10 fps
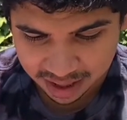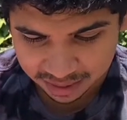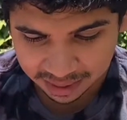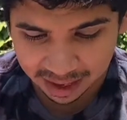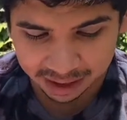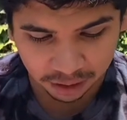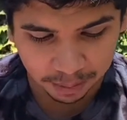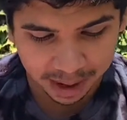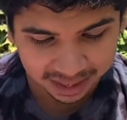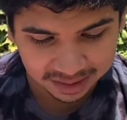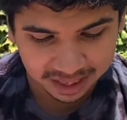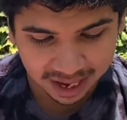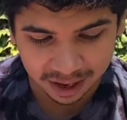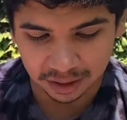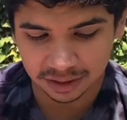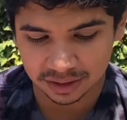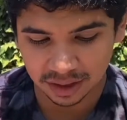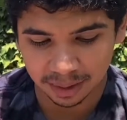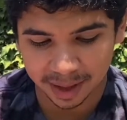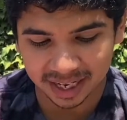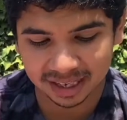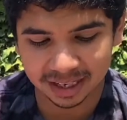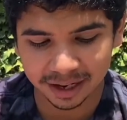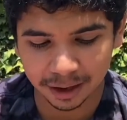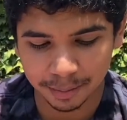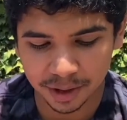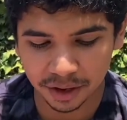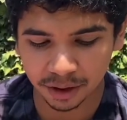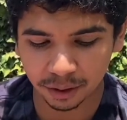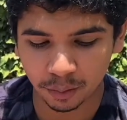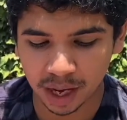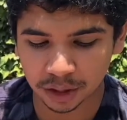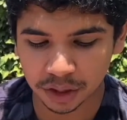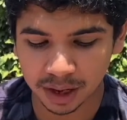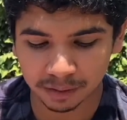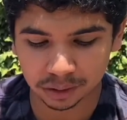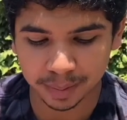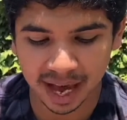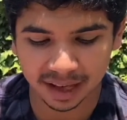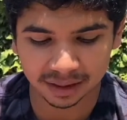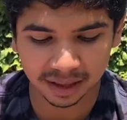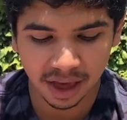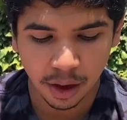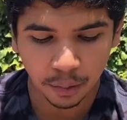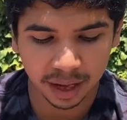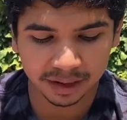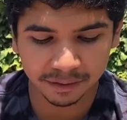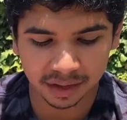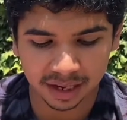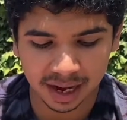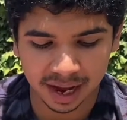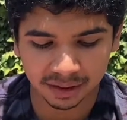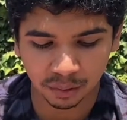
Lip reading: Then I'd go back to the house on my clear, pure, well-traveled path, waiting for the night when